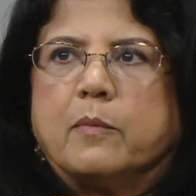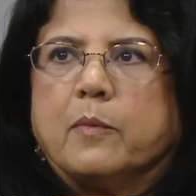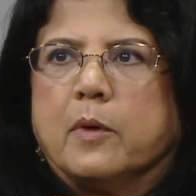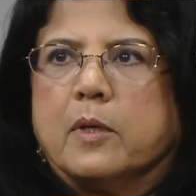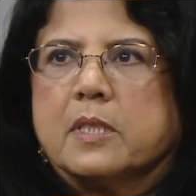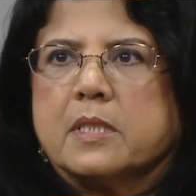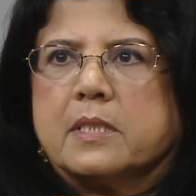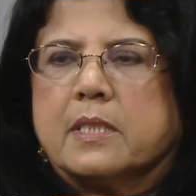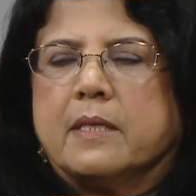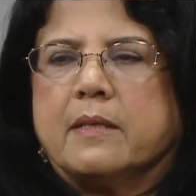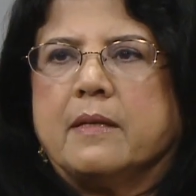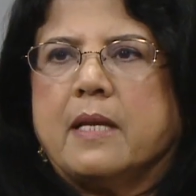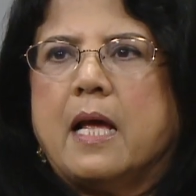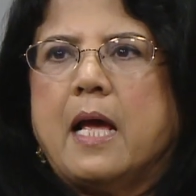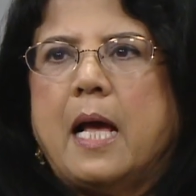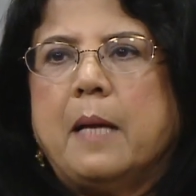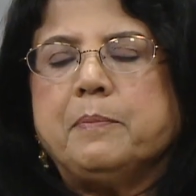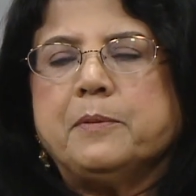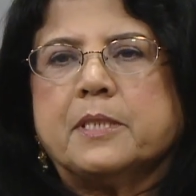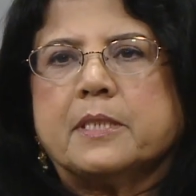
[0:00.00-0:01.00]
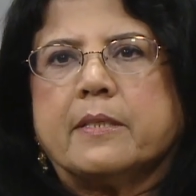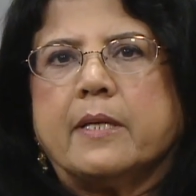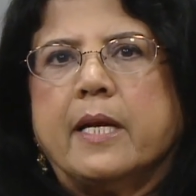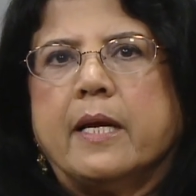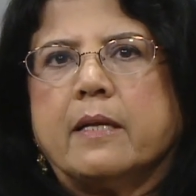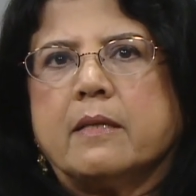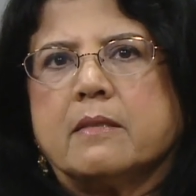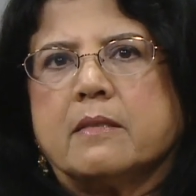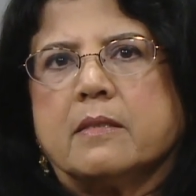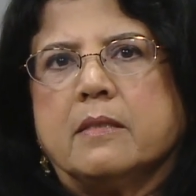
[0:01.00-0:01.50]
was an
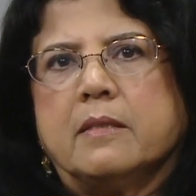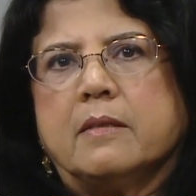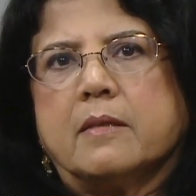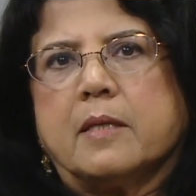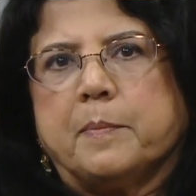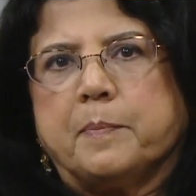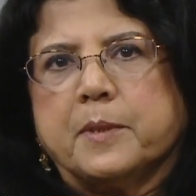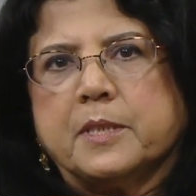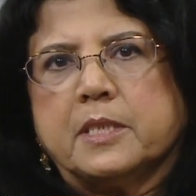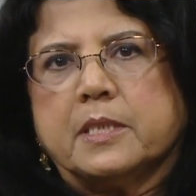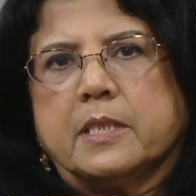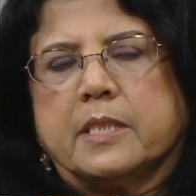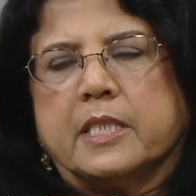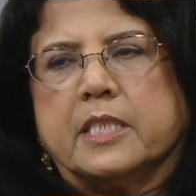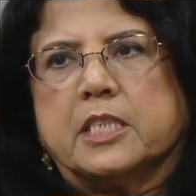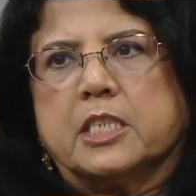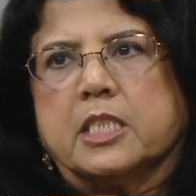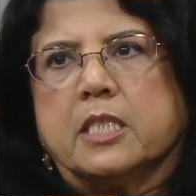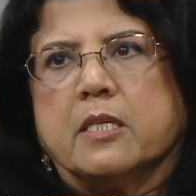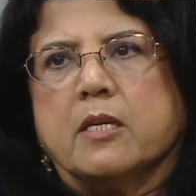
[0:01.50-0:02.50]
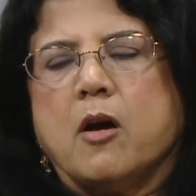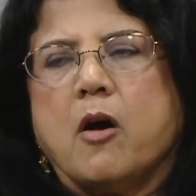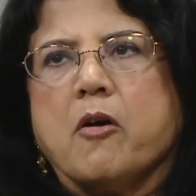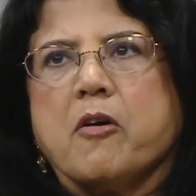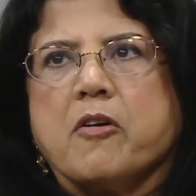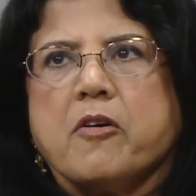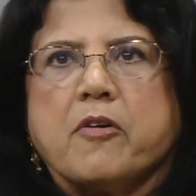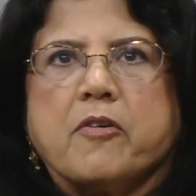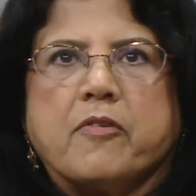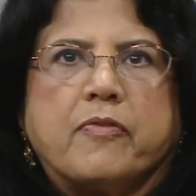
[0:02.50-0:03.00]
abstract representation
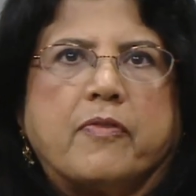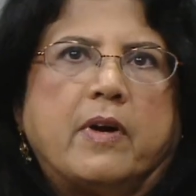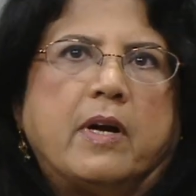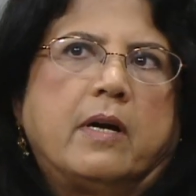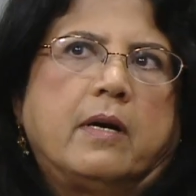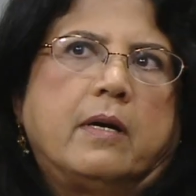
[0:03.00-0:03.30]
of